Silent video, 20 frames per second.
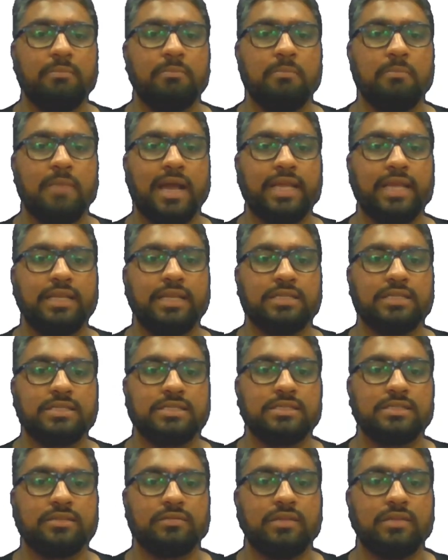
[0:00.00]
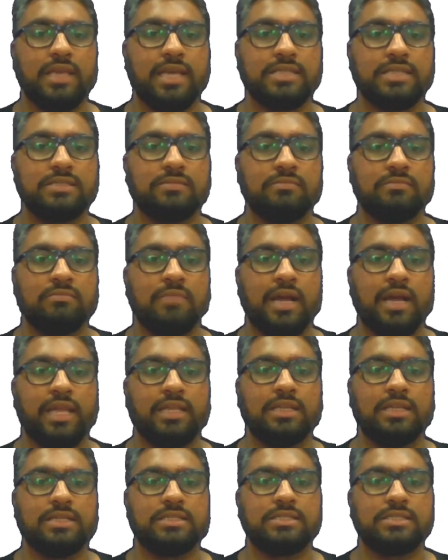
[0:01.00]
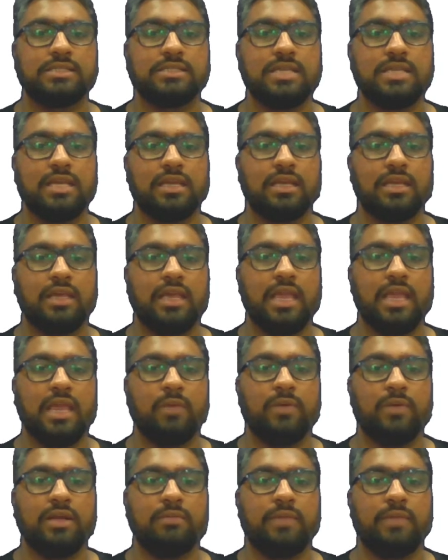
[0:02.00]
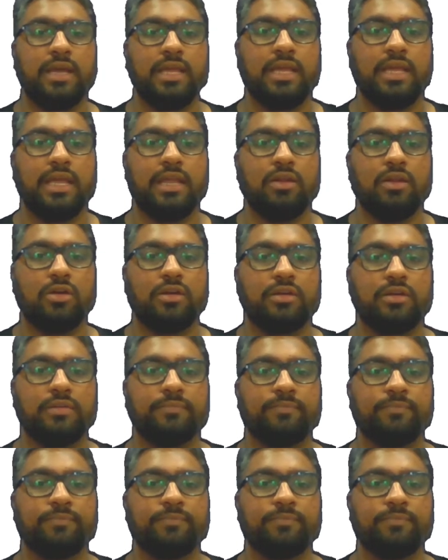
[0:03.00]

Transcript: Minus, yes, minus a1 by a naught.